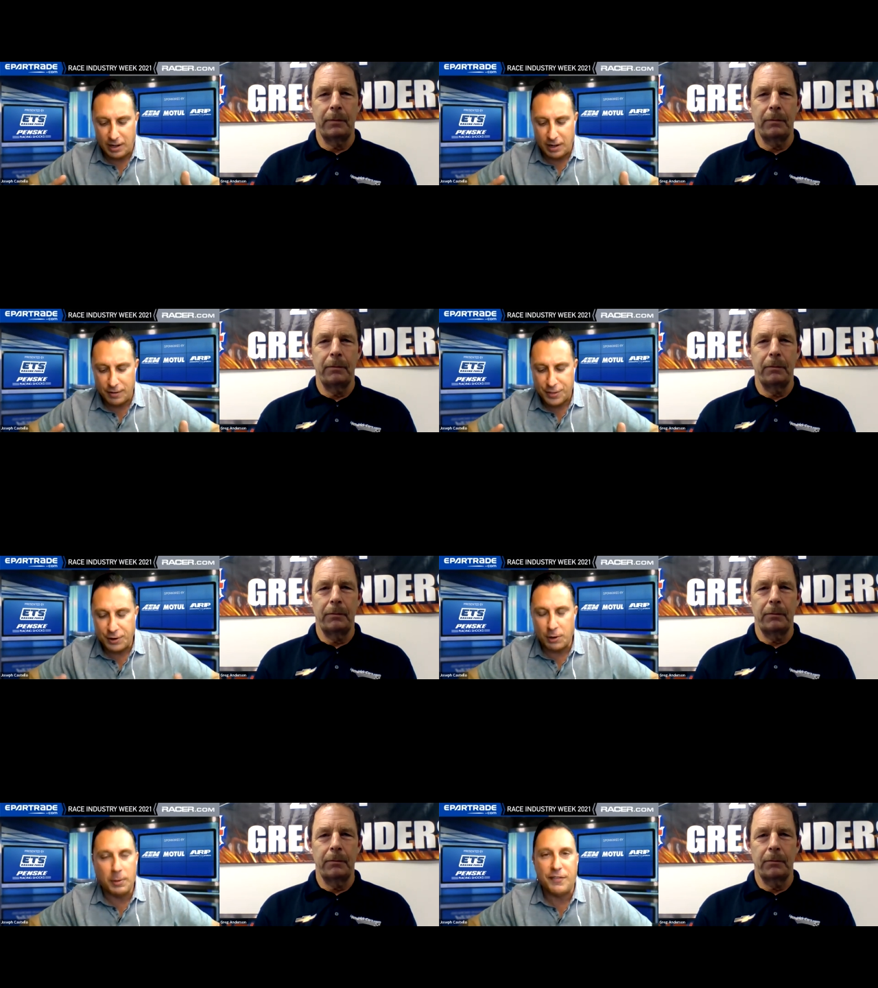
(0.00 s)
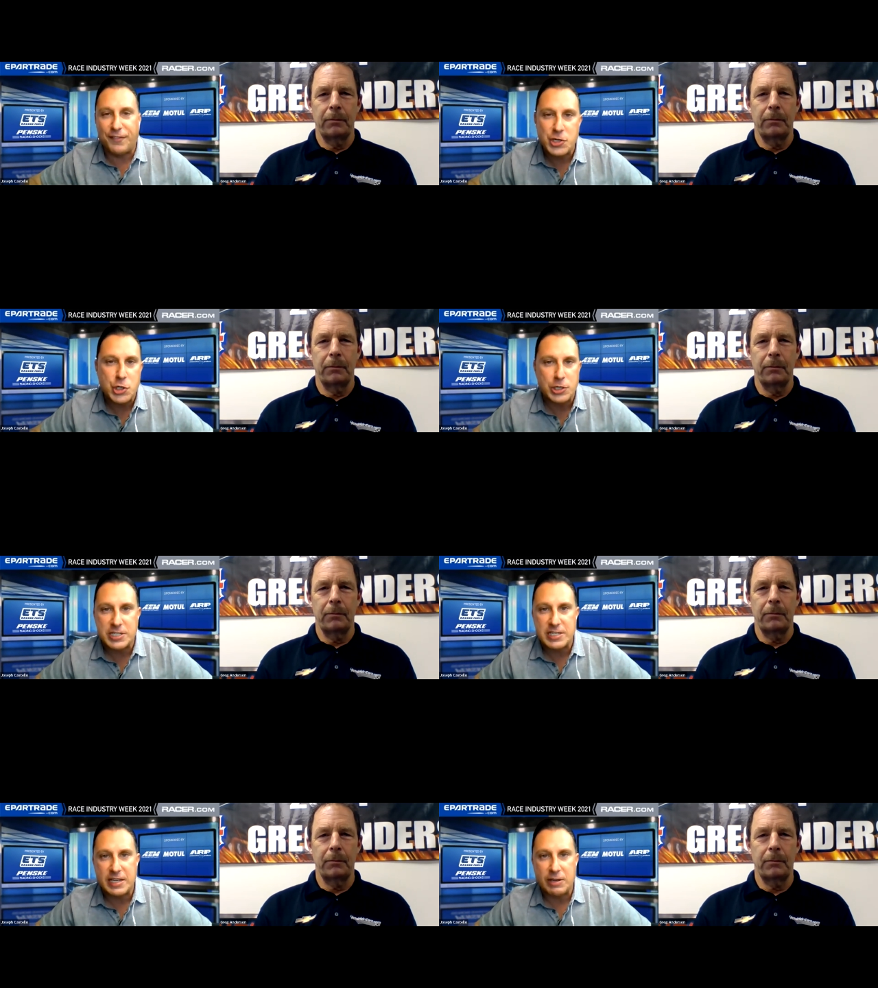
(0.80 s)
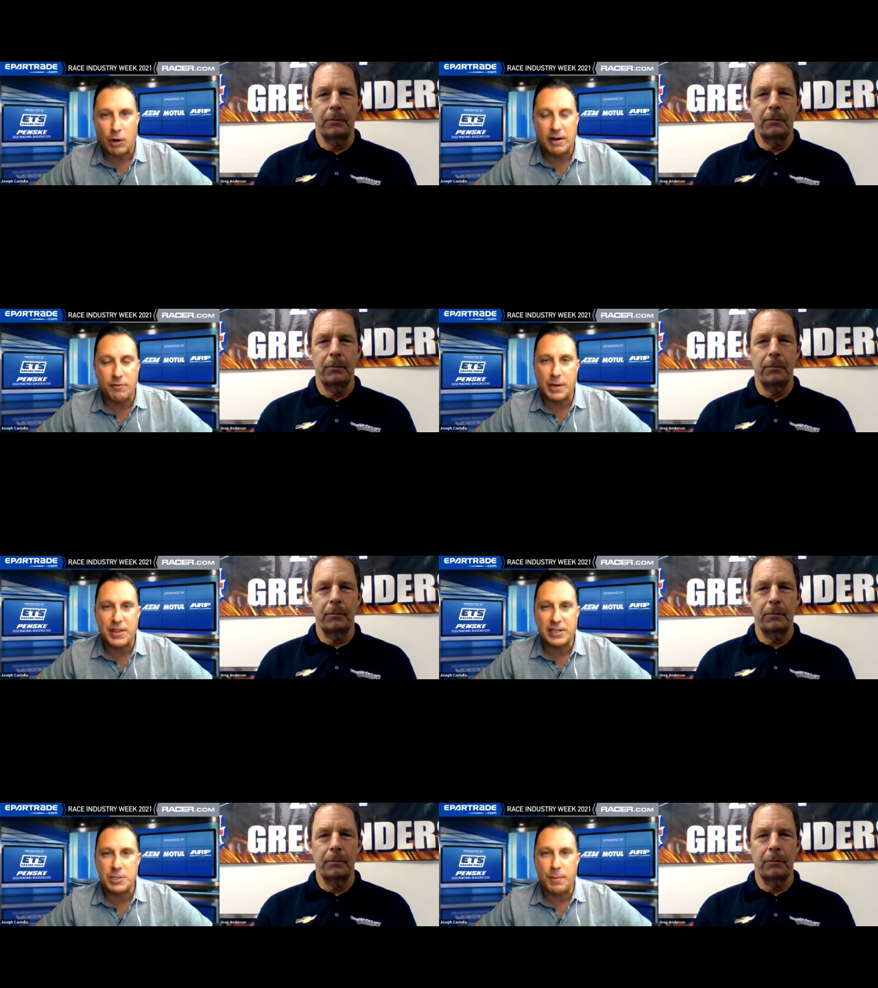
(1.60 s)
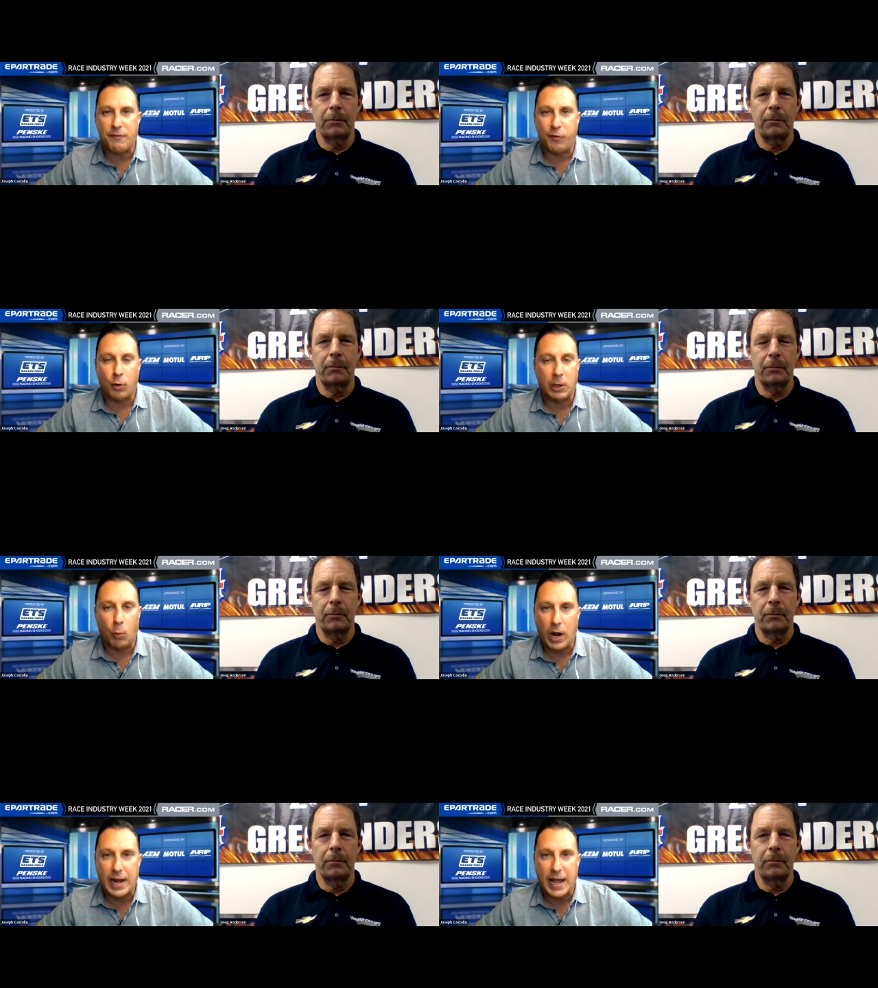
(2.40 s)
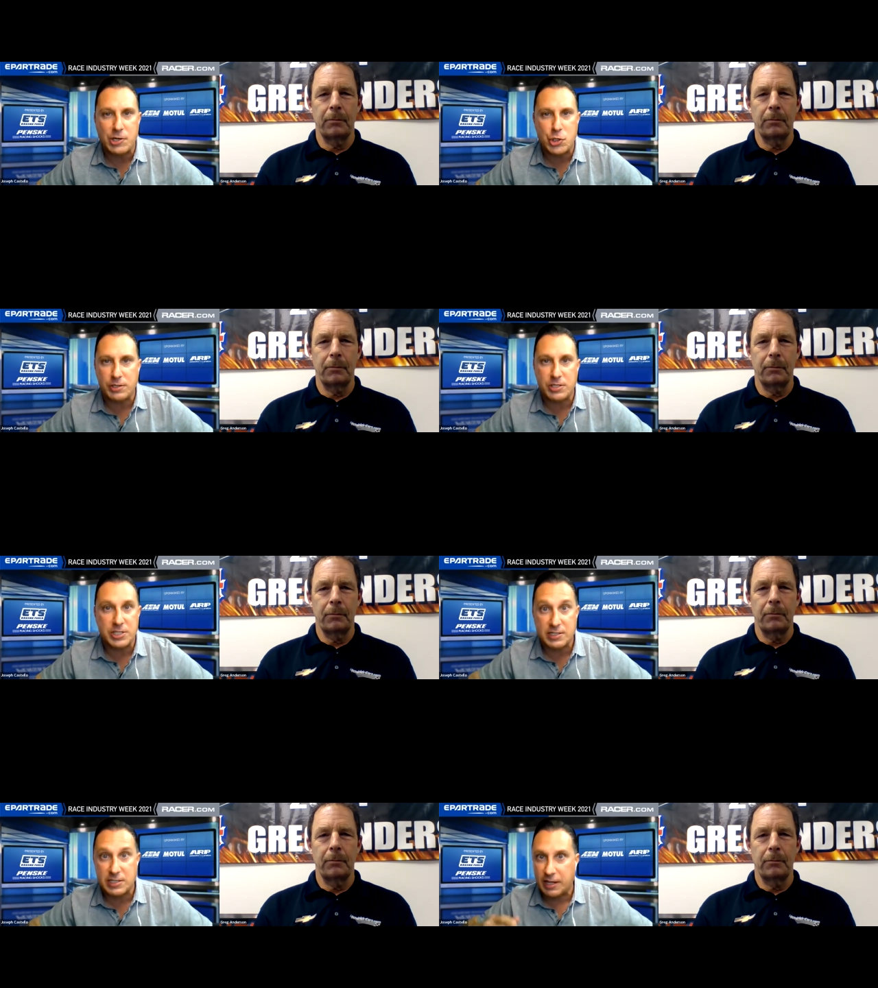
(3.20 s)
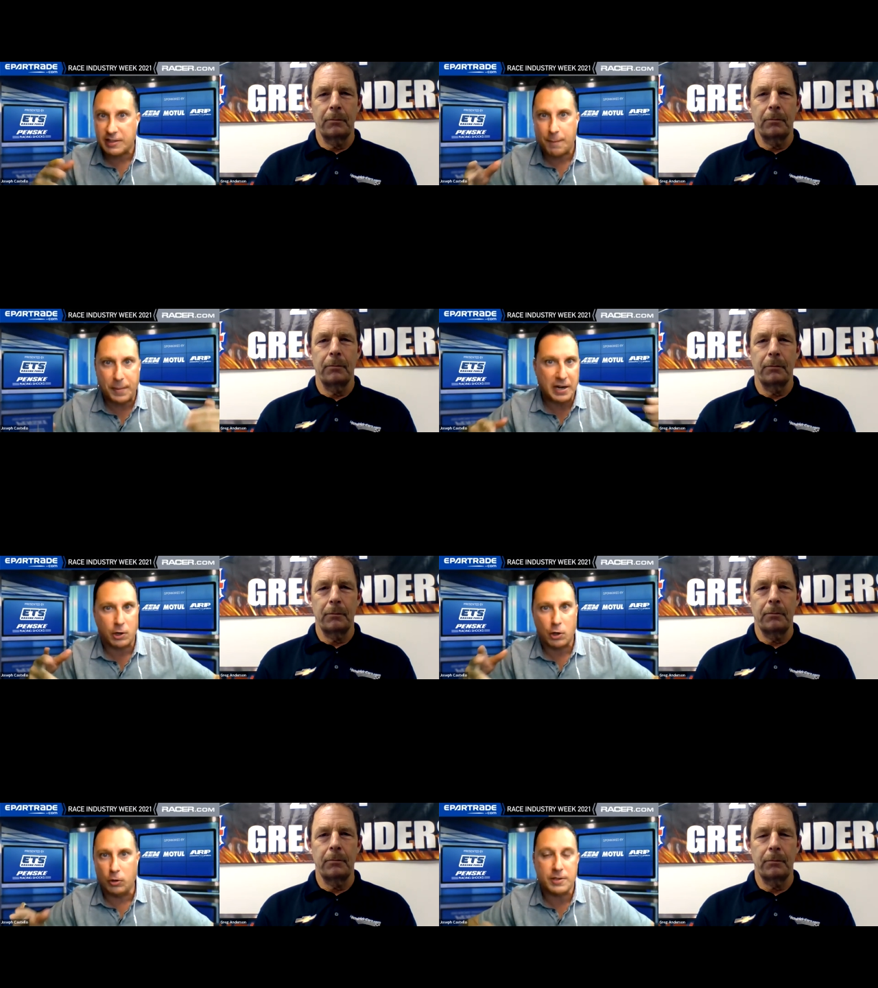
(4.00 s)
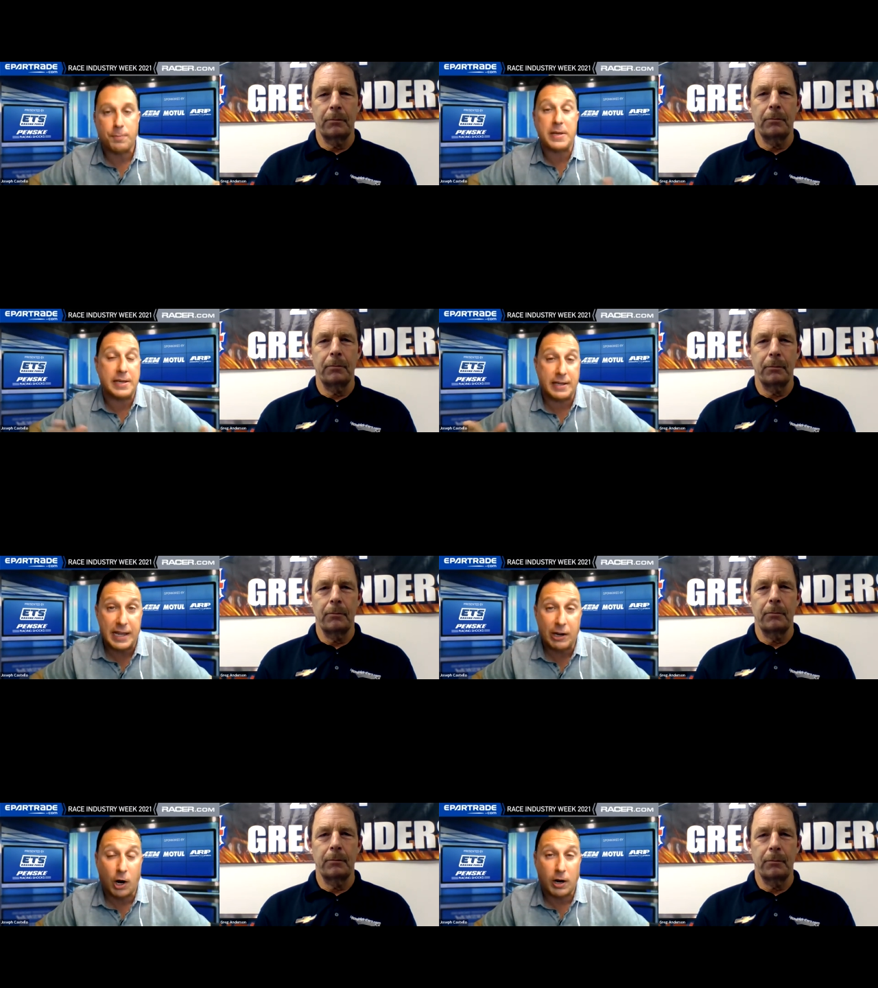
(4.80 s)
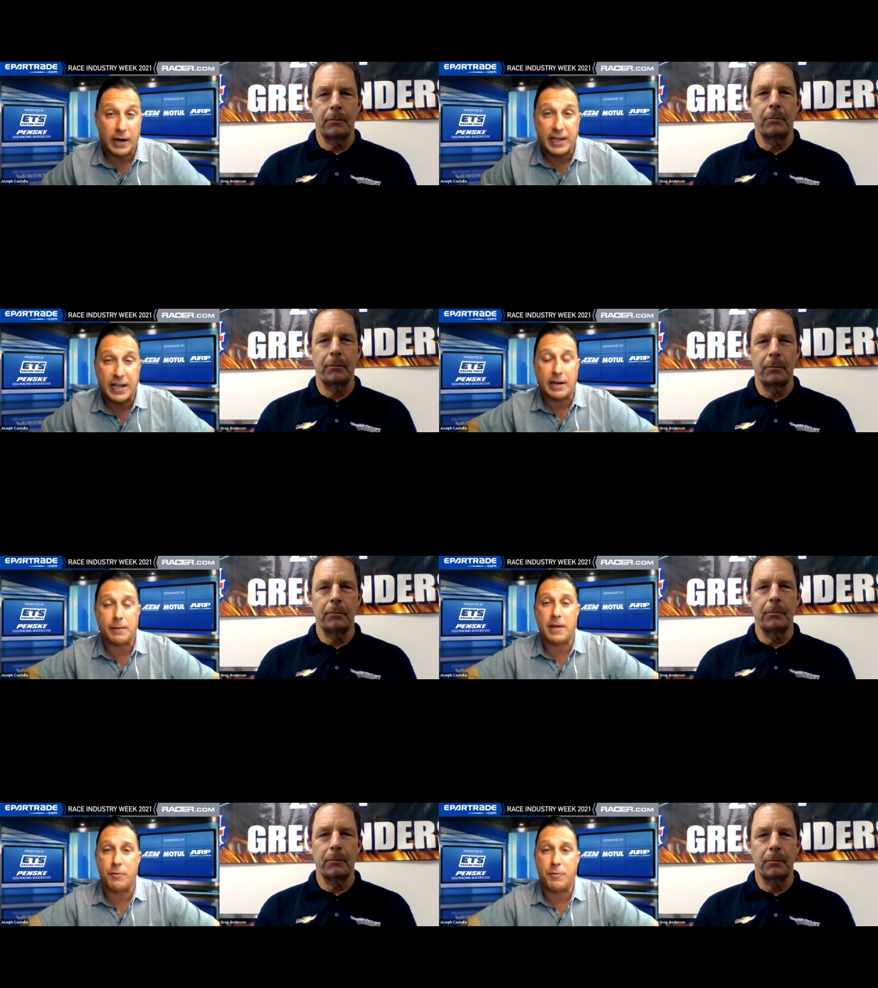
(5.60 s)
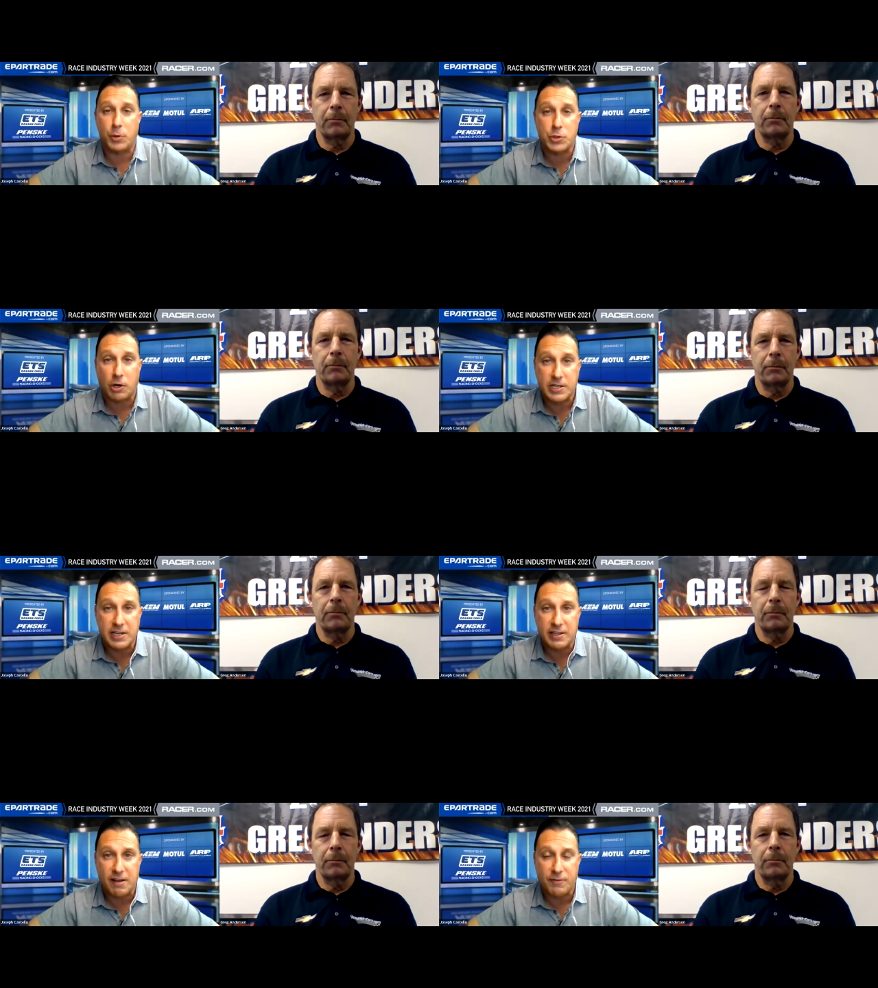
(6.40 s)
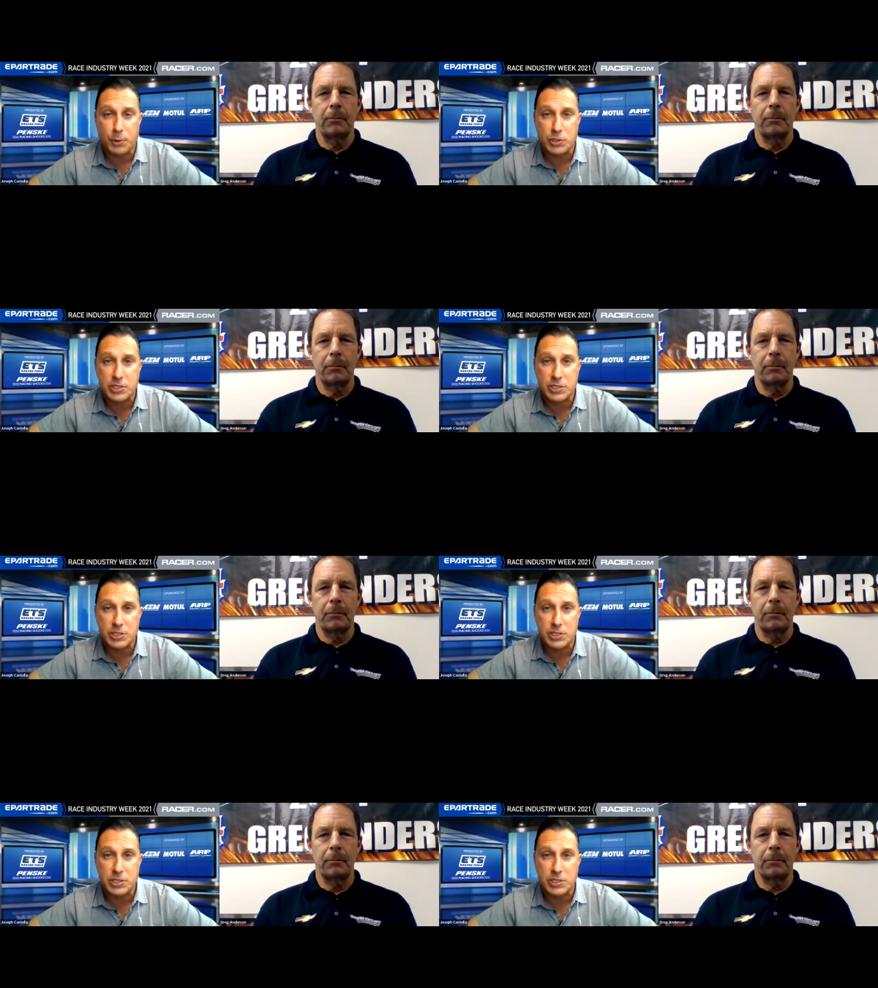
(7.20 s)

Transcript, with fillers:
Speaker 1: uh, thermal efficiency, right? Everybody thinks about Formula One engines as like the pinnacle and the peak, and they are. And I get it; they have the most R and D and they have the